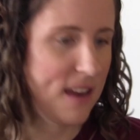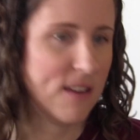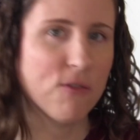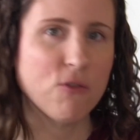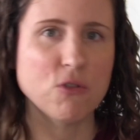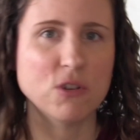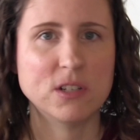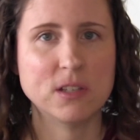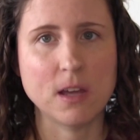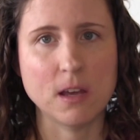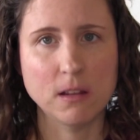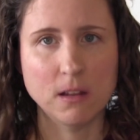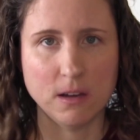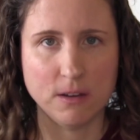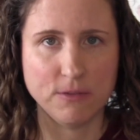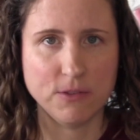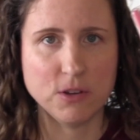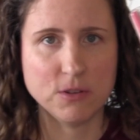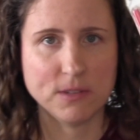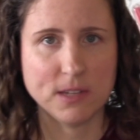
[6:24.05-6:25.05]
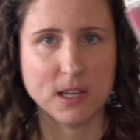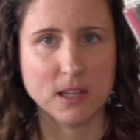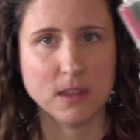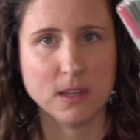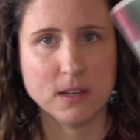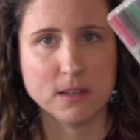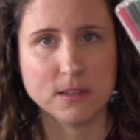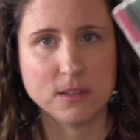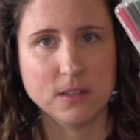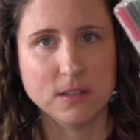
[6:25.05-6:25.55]
And of course they love
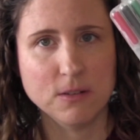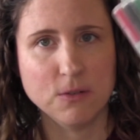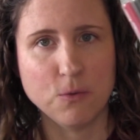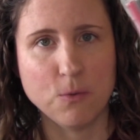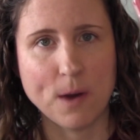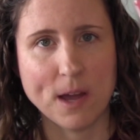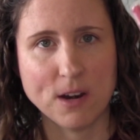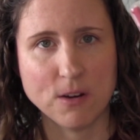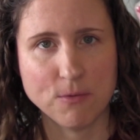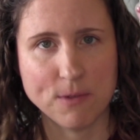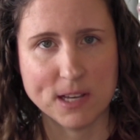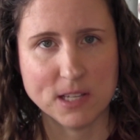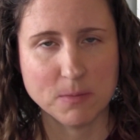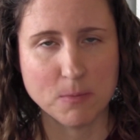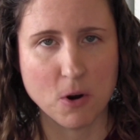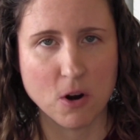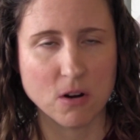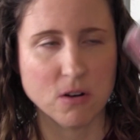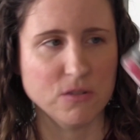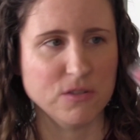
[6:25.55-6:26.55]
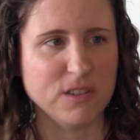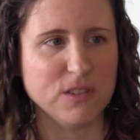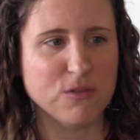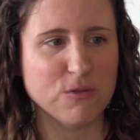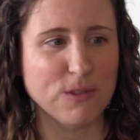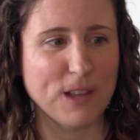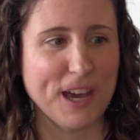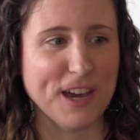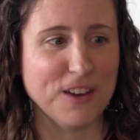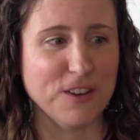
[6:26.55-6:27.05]
using these wet erase markers.
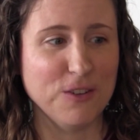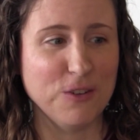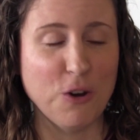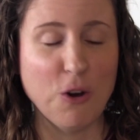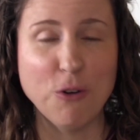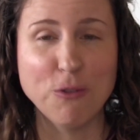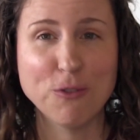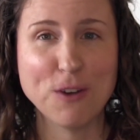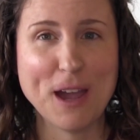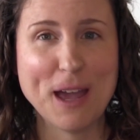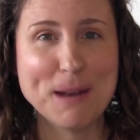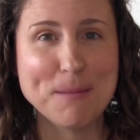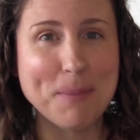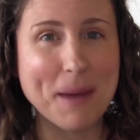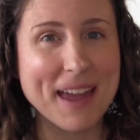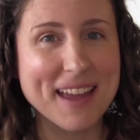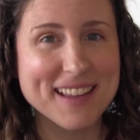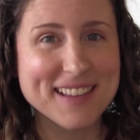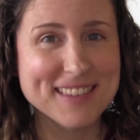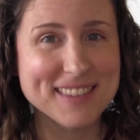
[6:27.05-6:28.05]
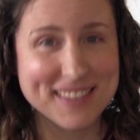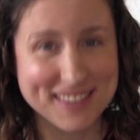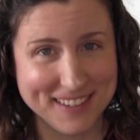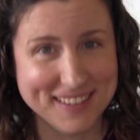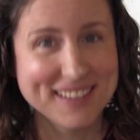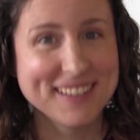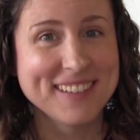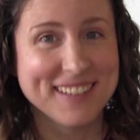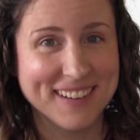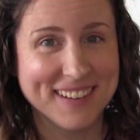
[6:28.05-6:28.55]
These are like overhead pens.